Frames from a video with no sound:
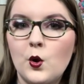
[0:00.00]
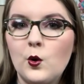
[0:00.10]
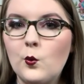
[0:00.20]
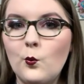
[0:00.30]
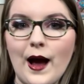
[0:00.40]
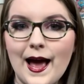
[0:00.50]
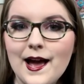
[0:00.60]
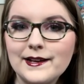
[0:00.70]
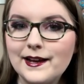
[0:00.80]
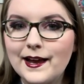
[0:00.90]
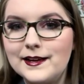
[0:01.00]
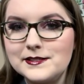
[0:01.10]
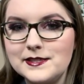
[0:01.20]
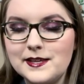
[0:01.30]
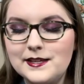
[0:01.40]
whack as
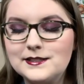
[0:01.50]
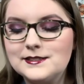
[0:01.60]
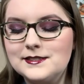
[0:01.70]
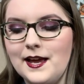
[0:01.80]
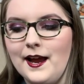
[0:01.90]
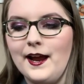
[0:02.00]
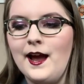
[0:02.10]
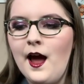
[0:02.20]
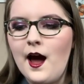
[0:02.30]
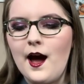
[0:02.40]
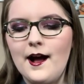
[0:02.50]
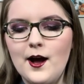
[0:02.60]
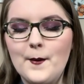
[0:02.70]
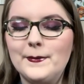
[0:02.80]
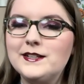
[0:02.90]
the kids say,
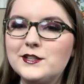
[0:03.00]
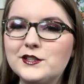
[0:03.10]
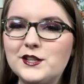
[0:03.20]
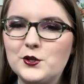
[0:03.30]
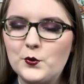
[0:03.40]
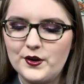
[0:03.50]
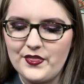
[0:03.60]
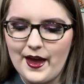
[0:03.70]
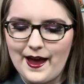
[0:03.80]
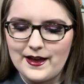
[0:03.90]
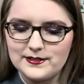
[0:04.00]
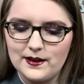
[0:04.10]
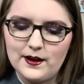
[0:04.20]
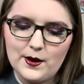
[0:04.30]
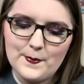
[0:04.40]
just ignore that.
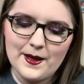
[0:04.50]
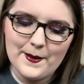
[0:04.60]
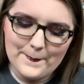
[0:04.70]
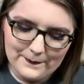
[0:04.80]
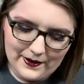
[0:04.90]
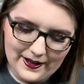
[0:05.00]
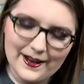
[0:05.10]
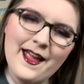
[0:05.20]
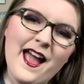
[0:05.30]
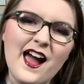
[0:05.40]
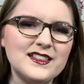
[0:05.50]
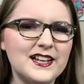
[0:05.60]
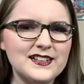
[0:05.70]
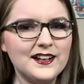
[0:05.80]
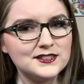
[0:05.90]
But I
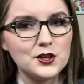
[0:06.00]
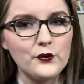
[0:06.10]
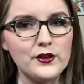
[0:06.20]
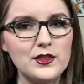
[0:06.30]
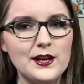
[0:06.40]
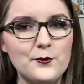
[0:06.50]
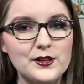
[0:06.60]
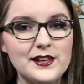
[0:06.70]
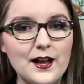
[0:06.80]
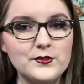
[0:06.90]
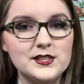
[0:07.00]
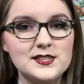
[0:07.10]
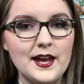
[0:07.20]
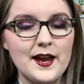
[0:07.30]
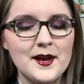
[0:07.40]
think that's the only thing I really have to
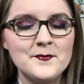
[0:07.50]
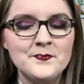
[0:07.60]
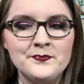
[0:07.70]
say.